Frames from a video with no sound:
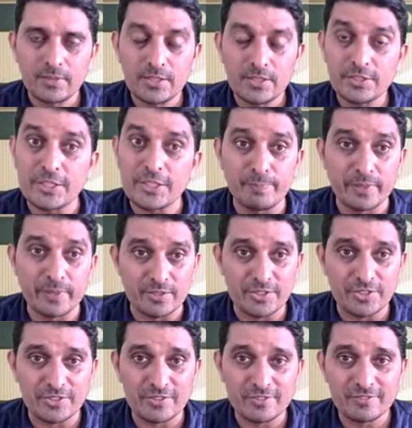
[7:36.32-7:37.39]

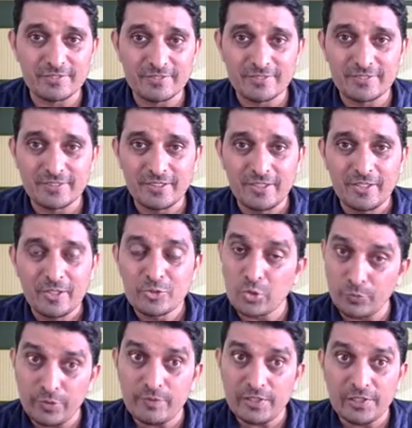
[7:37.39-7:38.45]
Suspense.
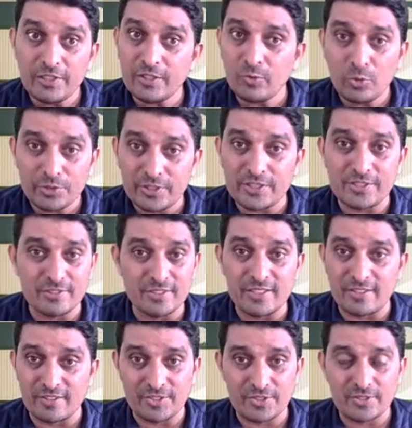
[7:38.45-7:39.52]
So we will learn all these
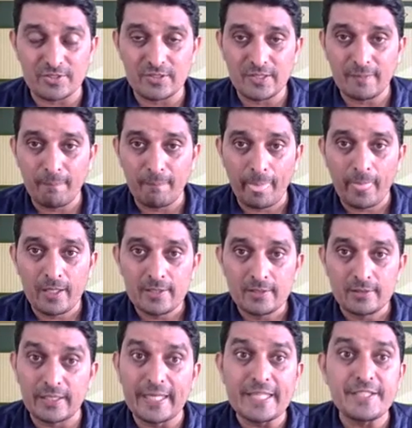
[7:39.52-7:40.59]
things.
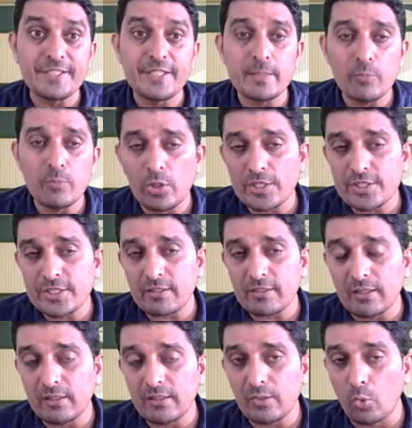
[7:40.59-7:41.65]
The
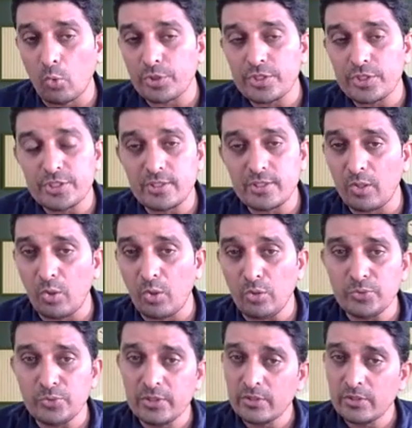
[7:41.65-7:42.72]
etymological origin of
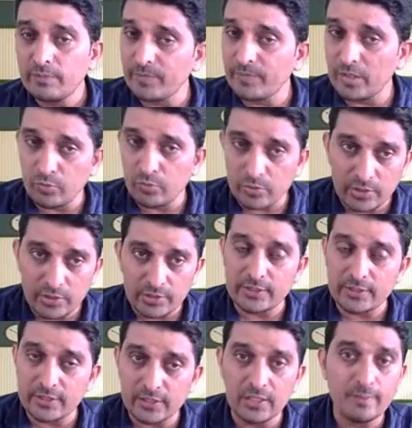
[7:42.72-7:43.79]
the
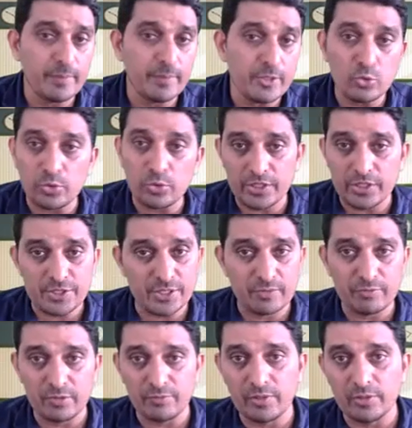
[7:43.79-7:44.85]
word term
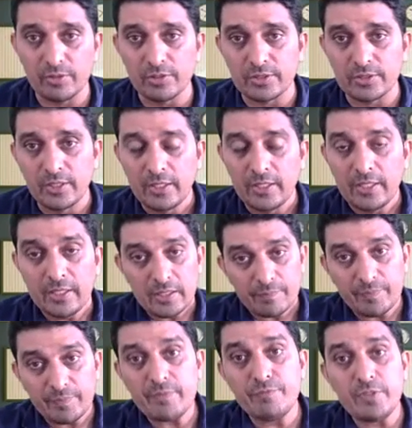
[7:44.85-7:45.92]
education we will learn.
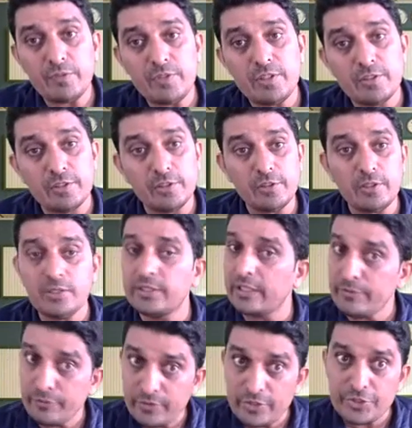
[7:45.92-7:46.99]
Then we will learn
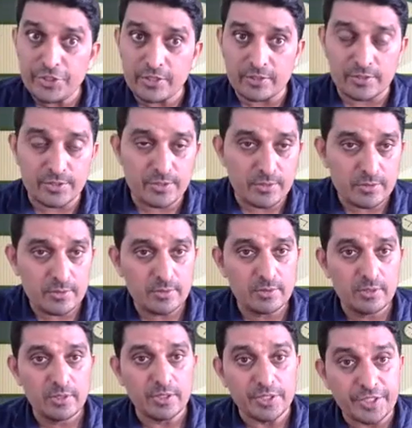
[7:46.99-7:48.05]
definitions
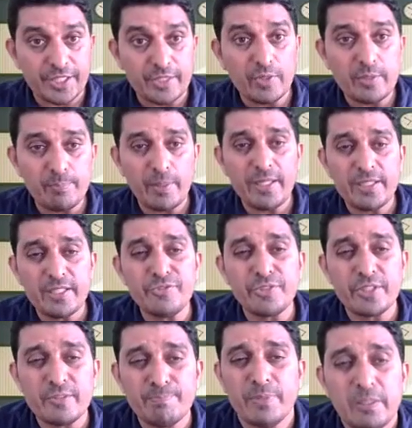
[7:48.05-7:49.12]
given by
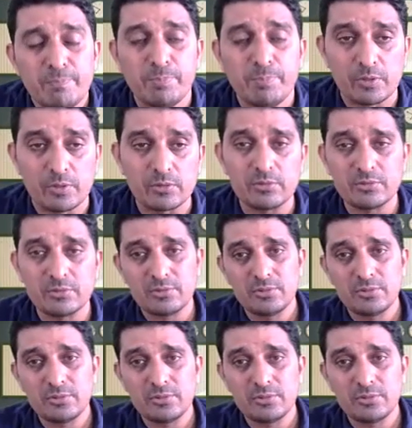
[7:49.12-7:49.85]
different people